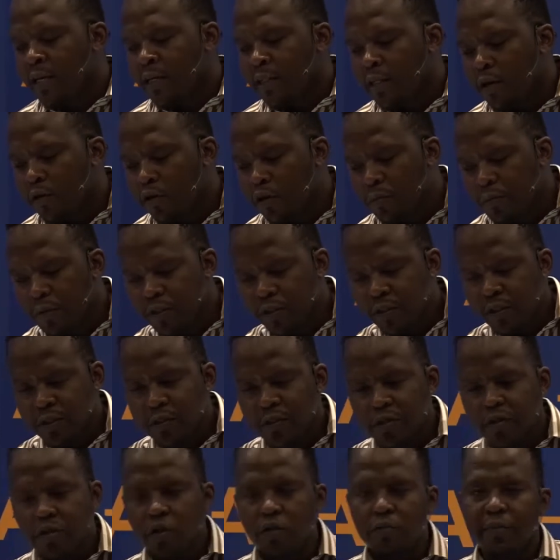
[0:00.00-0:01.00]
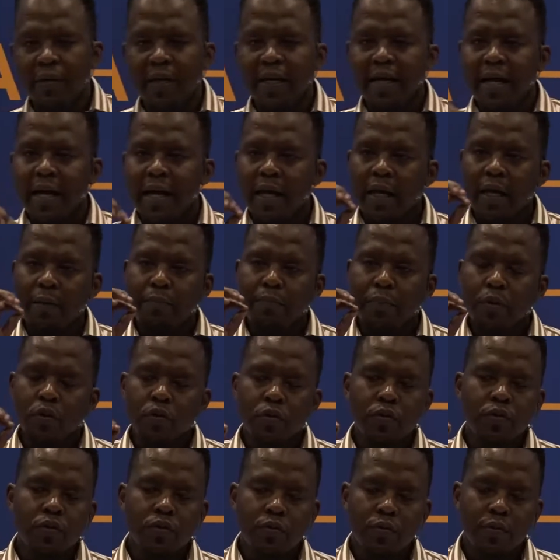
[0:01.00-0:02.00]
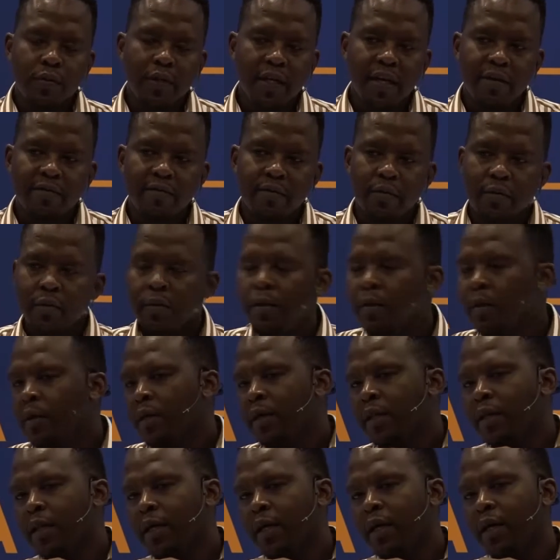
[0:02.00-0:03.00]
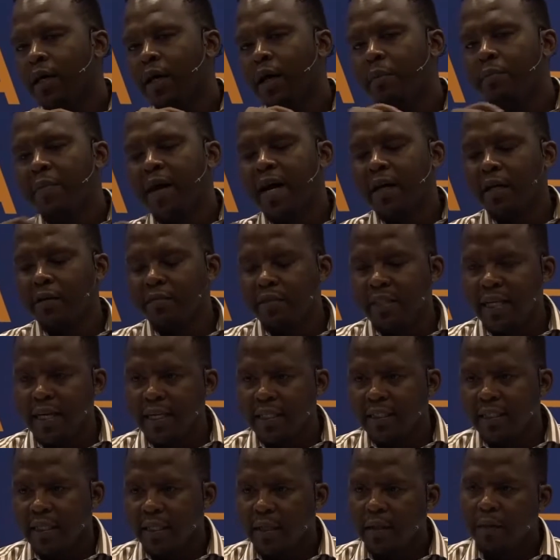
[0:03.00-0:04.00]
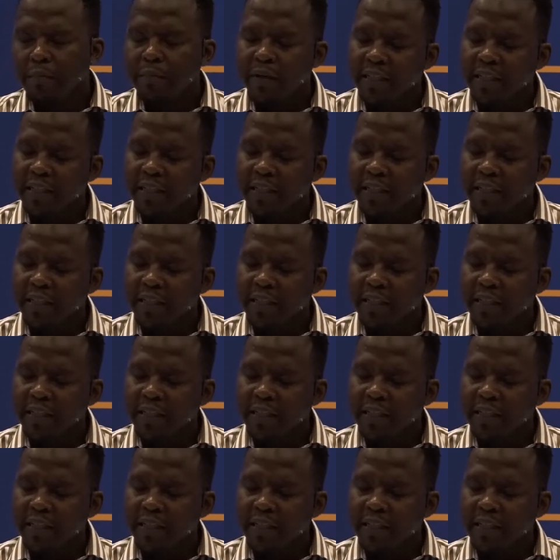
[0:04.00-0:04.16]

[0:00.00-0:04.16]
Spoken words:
They're almost consuming at a Bluetooth level the amount of data,